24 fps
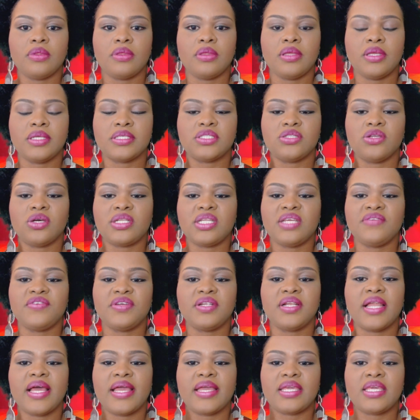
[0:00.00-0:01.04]
It's not
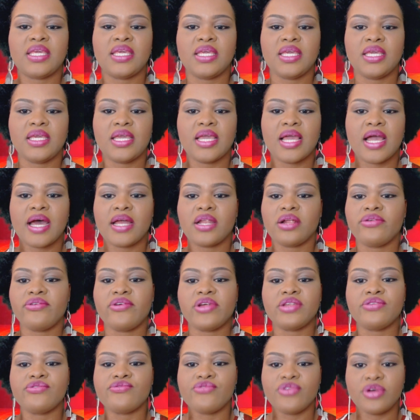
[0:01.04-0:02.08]
even like he had
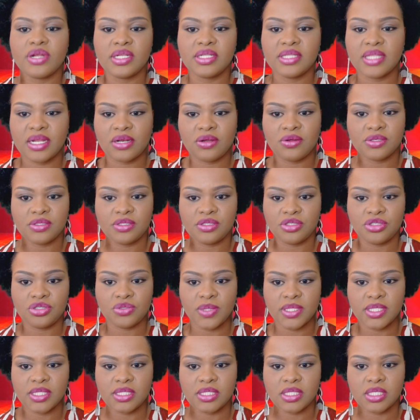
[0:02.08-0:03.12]
already run in that
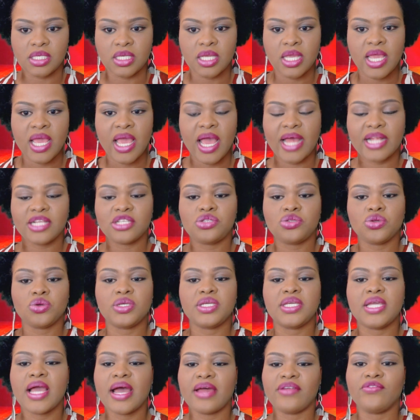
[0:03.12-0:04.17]
constituency, and so
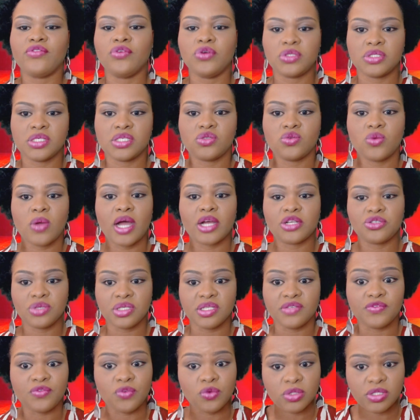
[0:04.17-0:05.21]
he had voters who
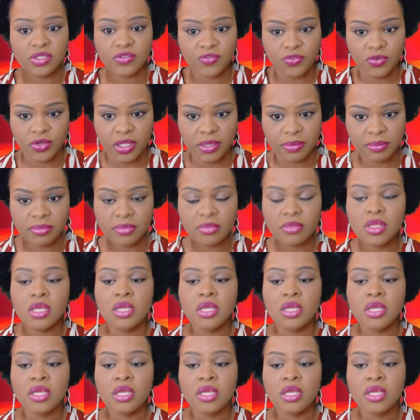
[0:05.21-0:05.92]
actually voted for him.